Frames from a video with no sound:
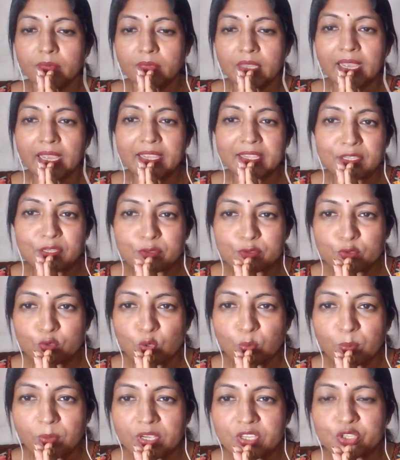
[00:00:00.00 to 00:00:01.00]
Thank you so
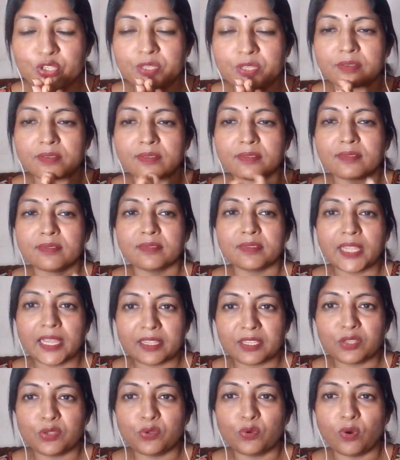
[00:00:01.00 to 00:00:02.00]
much.
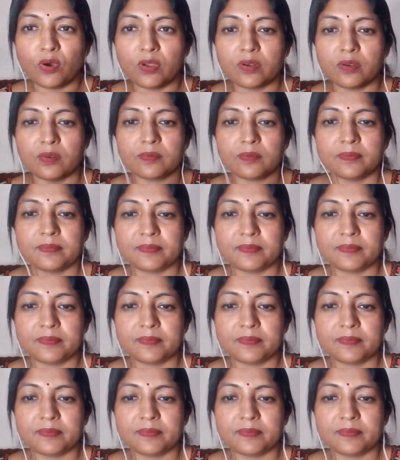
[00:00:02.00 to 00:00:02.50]
Thank you all.